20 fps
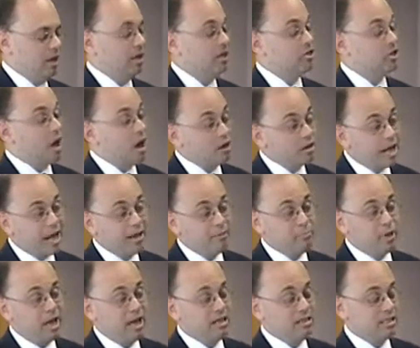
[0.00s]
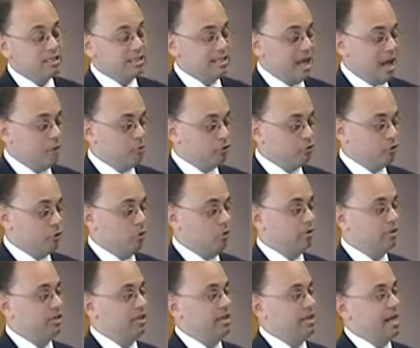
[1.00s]
It is our campaign that's now
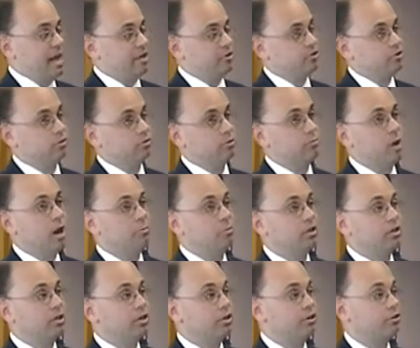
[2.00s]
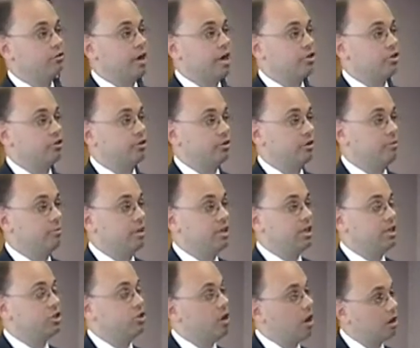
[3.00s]
enrolled in the National Republican Congressional
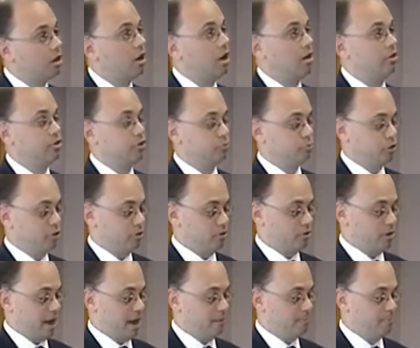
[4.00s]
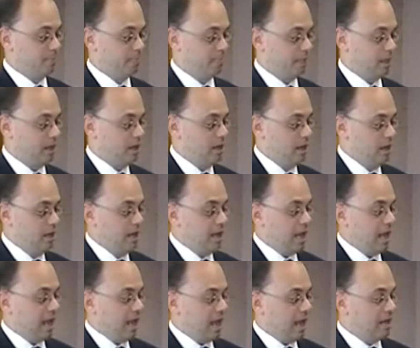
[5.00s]
Committee's Young Guns program,
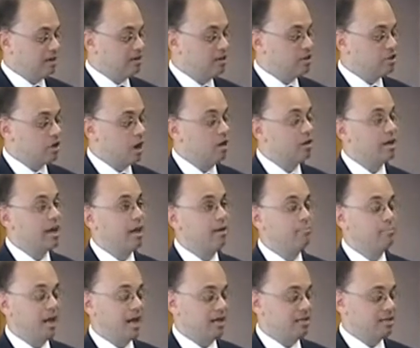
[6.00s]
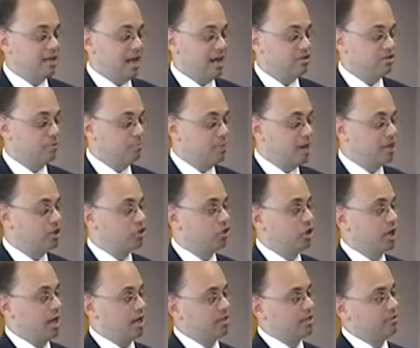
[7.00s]
and it is our campaign that has the
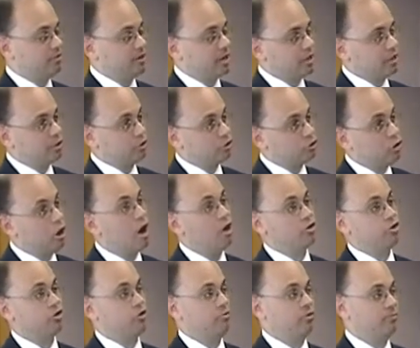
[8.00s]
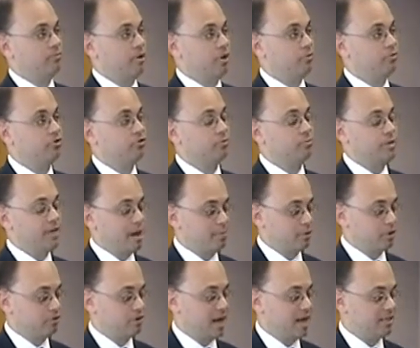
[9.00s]
best chance of getting the crossover votes from
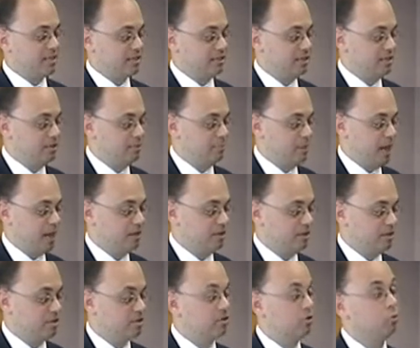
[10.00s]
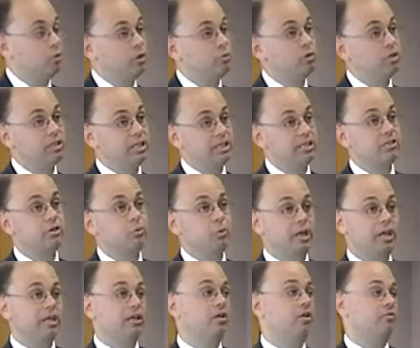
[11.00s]
Democrats and independents that we will need to
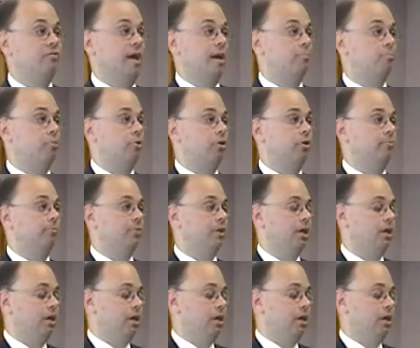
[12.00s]
win in November,